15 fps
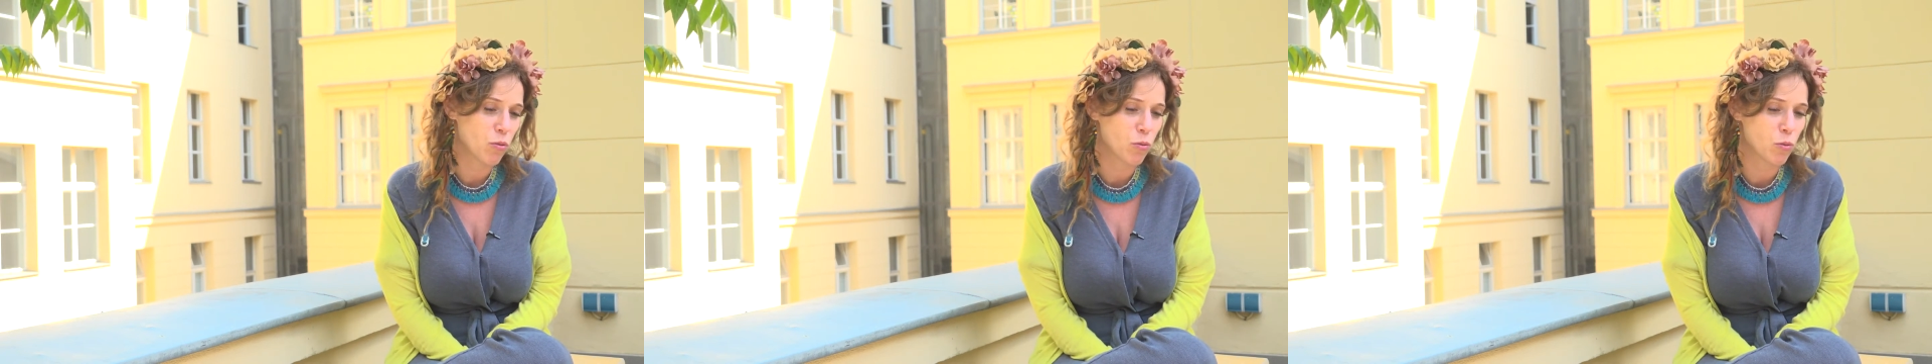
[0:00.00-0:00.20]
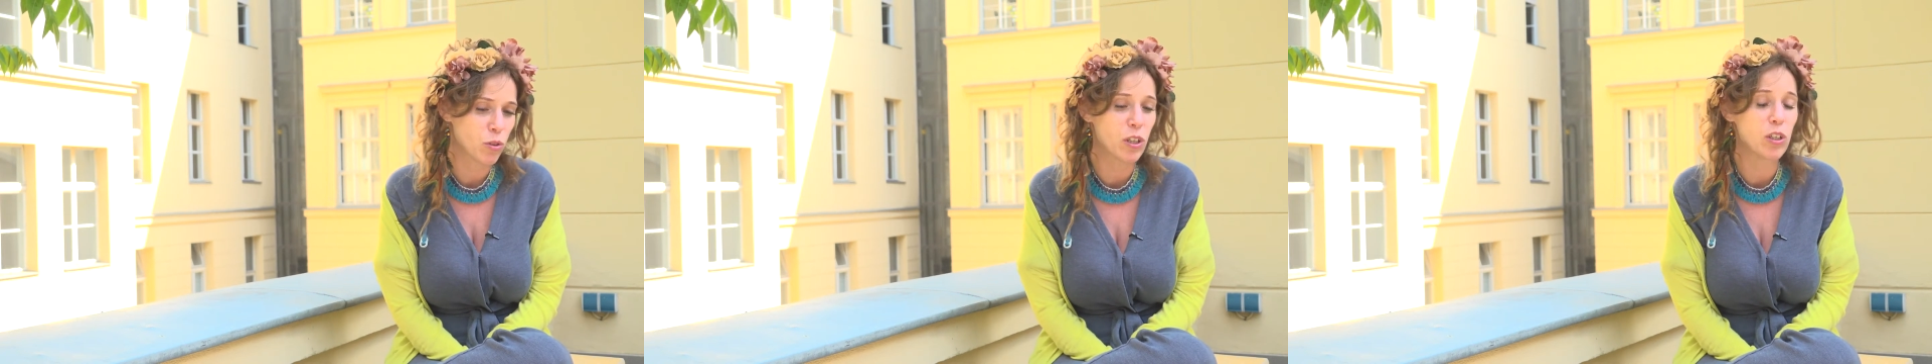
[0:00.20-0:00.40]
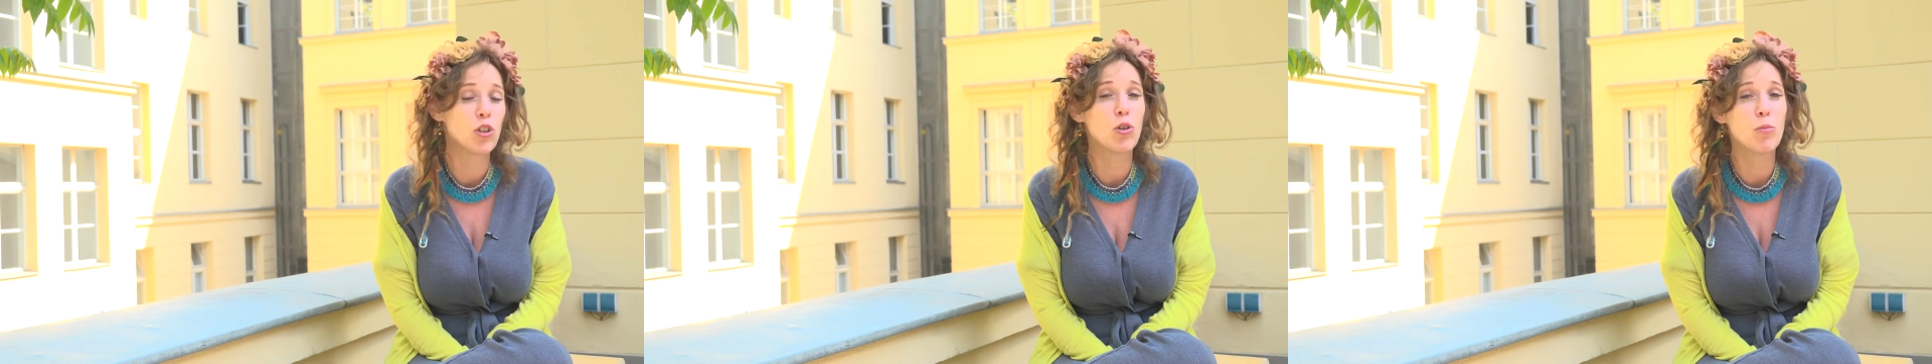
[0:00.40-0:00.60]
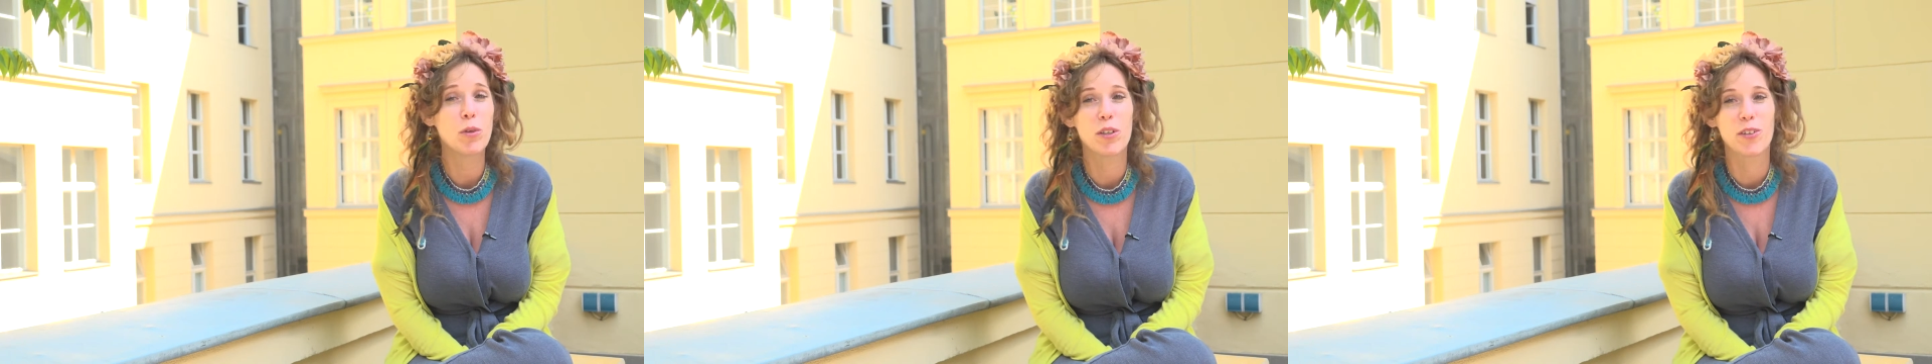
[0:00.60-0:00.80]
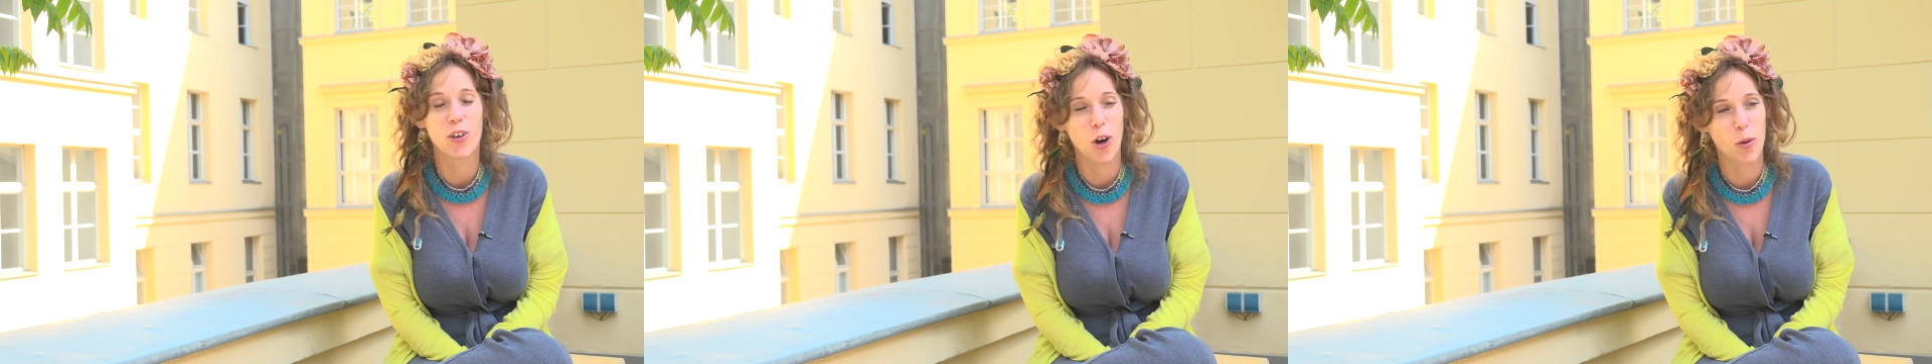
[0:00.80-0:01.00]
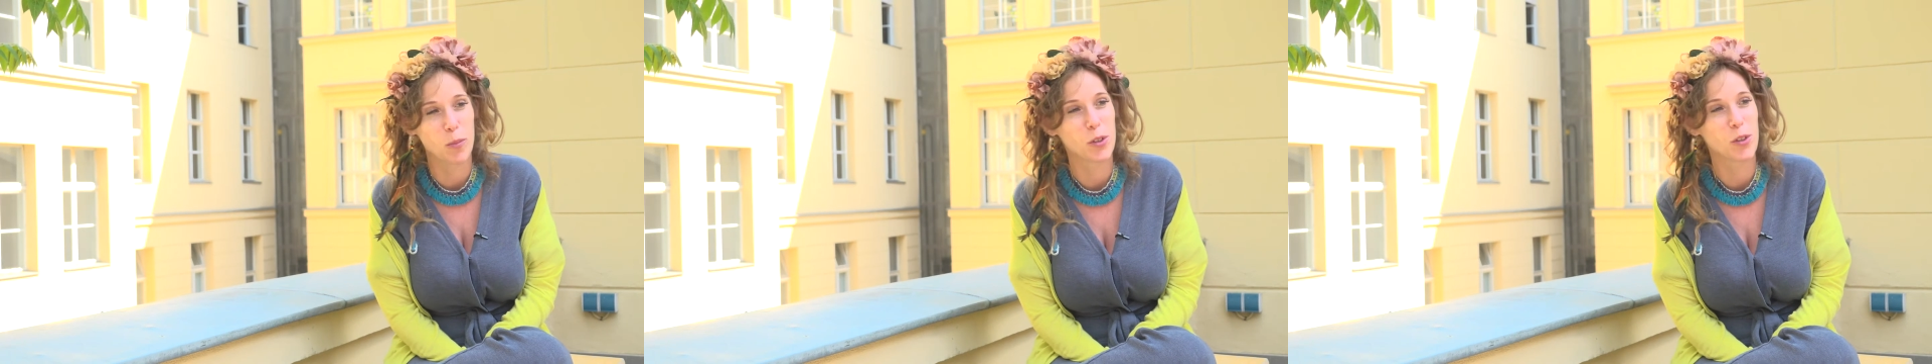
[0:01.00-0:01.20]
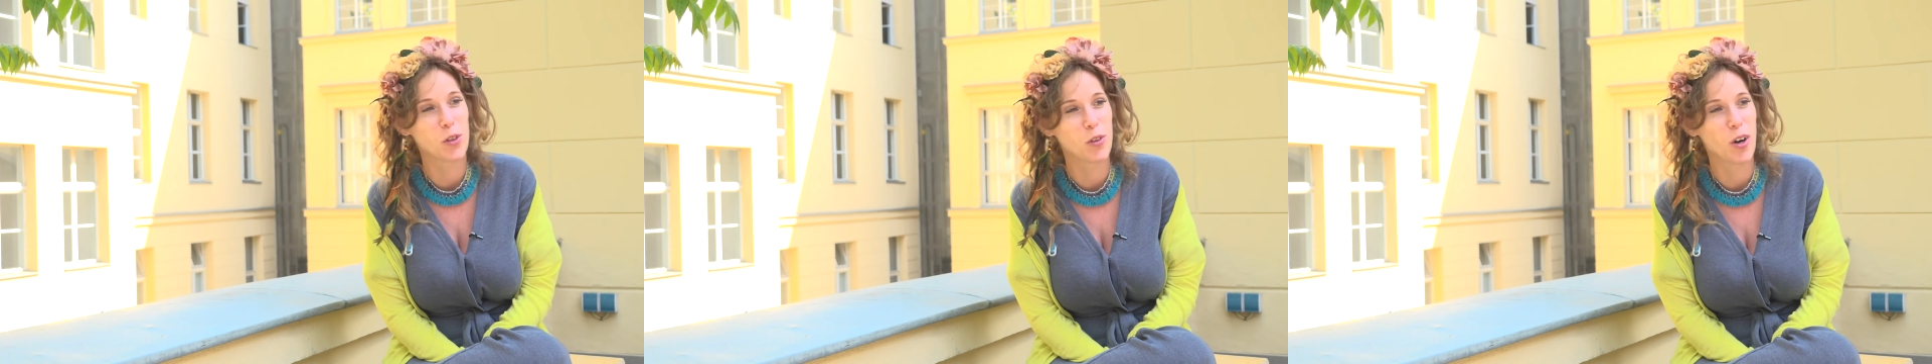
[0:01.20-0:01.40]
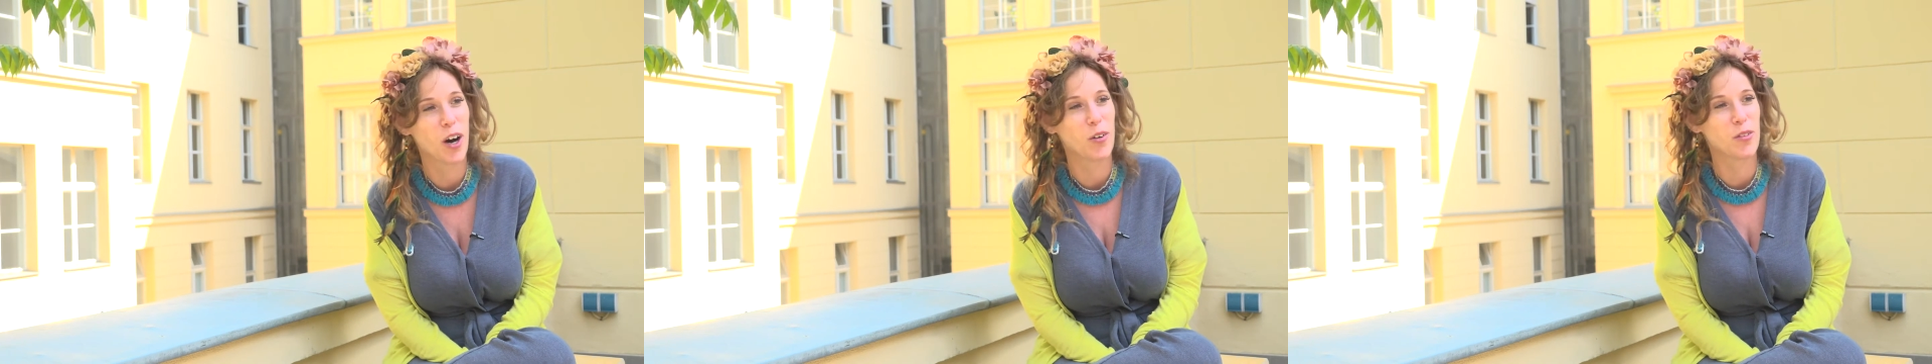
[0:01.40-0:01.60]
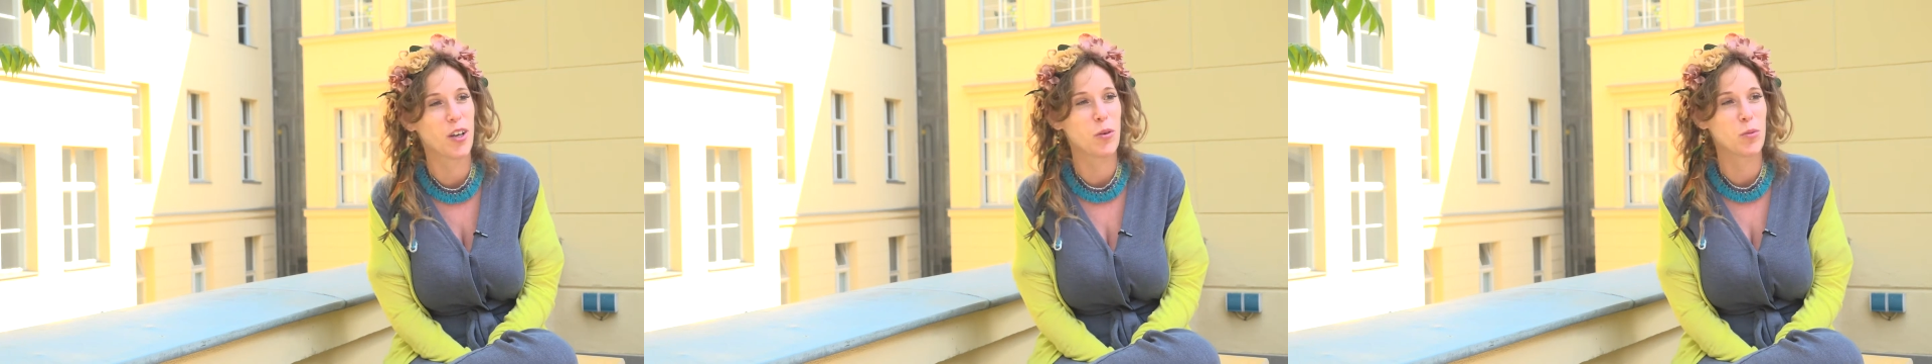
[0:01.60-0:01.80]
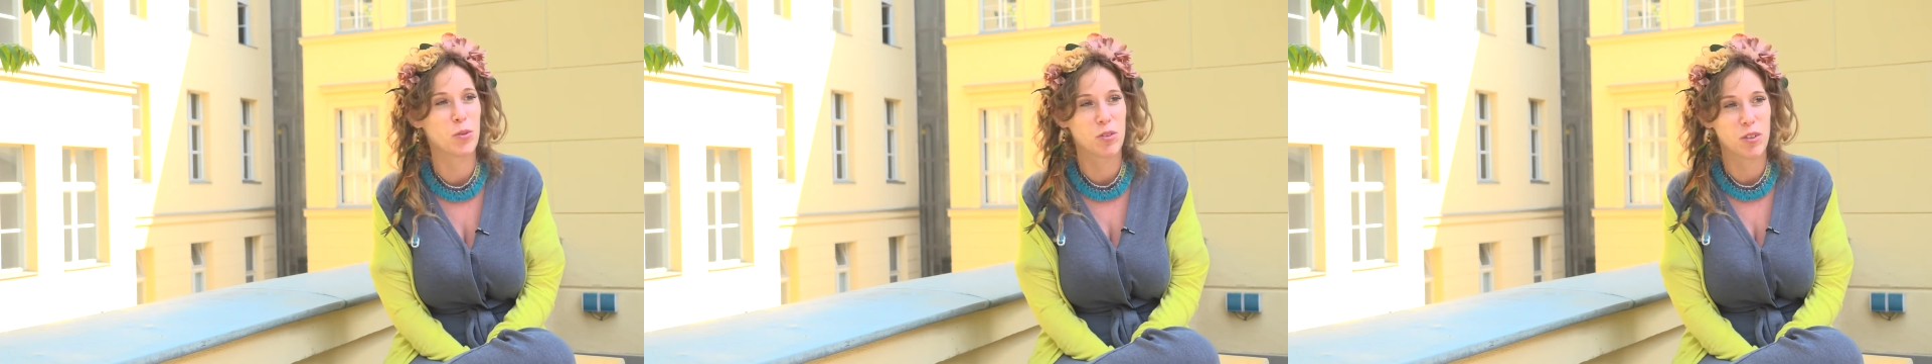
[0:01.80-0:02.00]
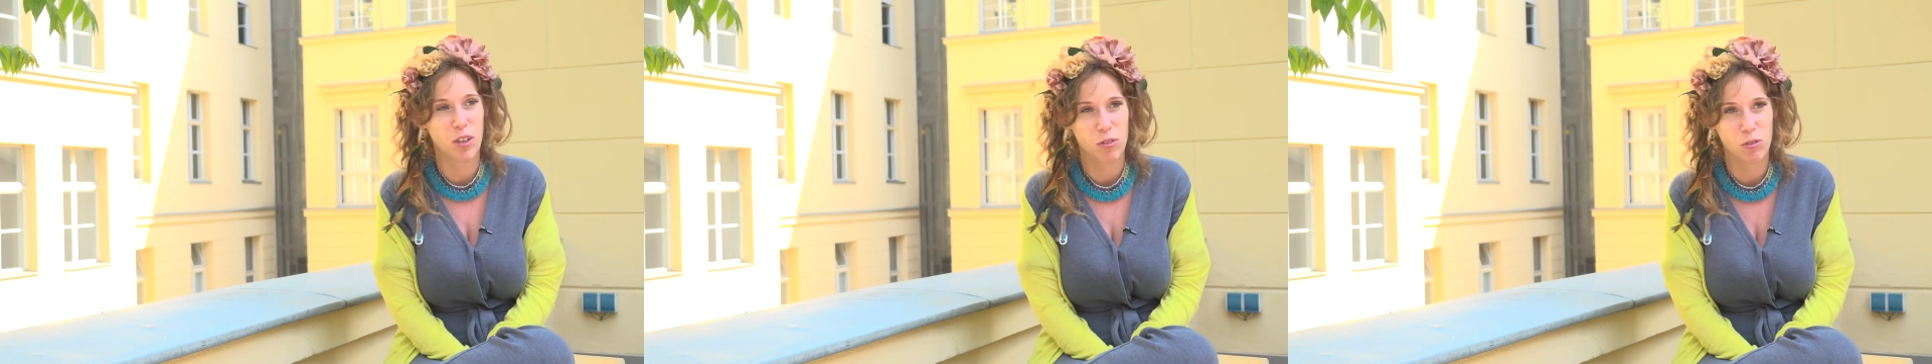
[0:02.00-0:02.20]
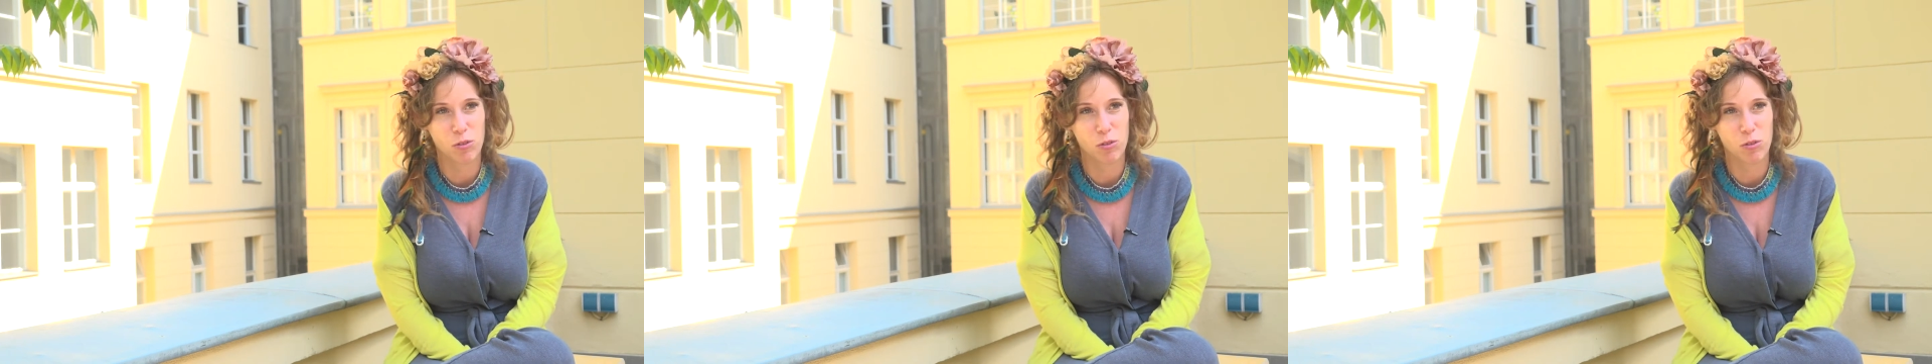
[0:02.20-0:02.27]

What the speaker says: the human common ground, I would say,